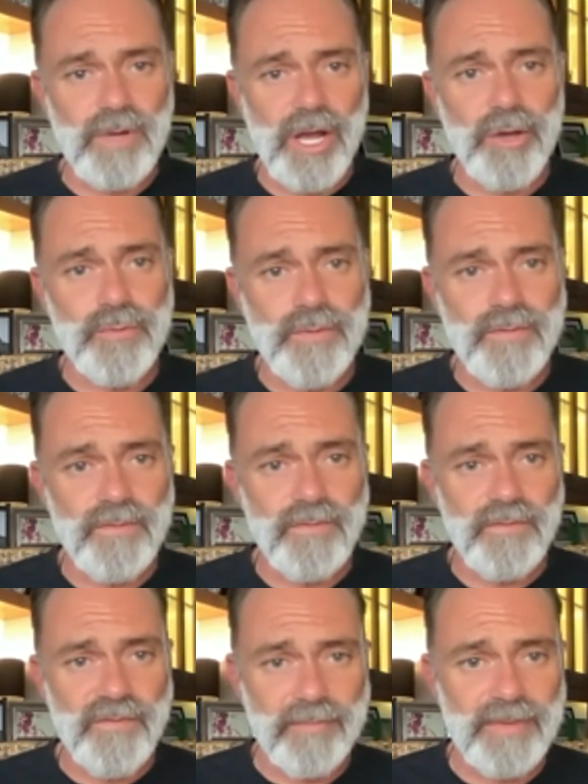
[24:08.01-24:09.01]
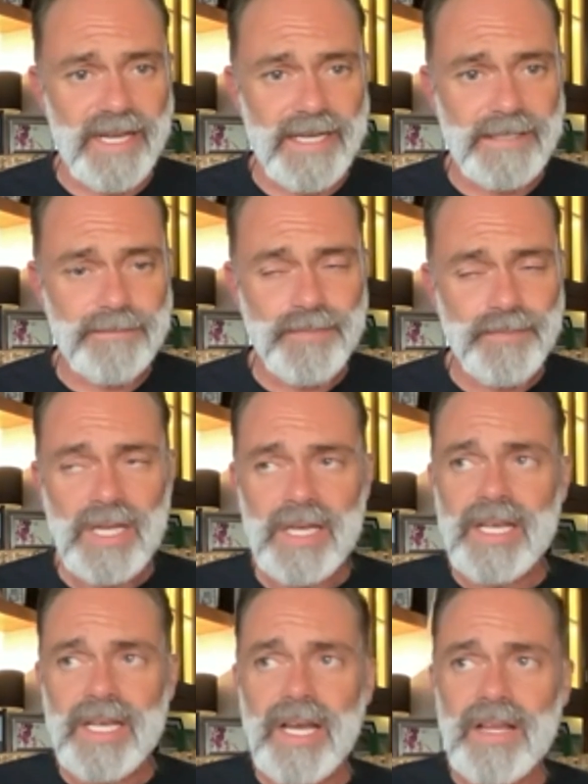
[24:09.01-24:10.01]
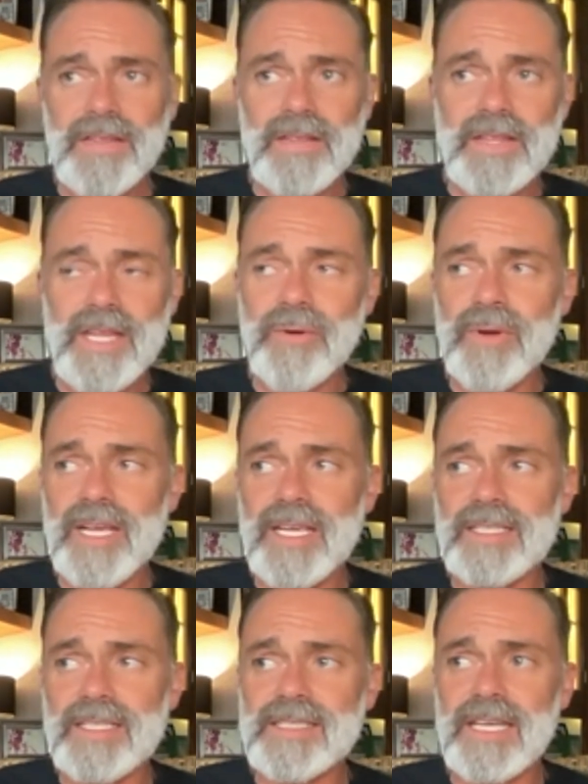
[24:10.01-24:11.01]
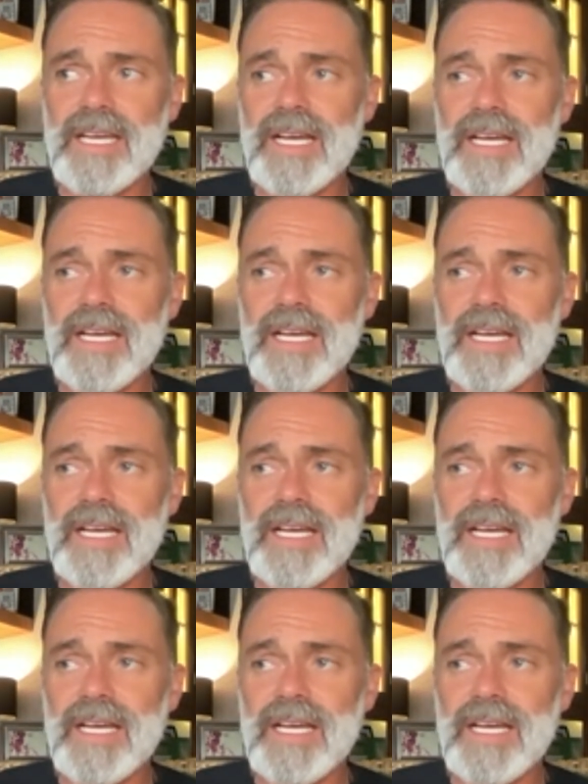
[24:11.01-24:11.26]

own family, there is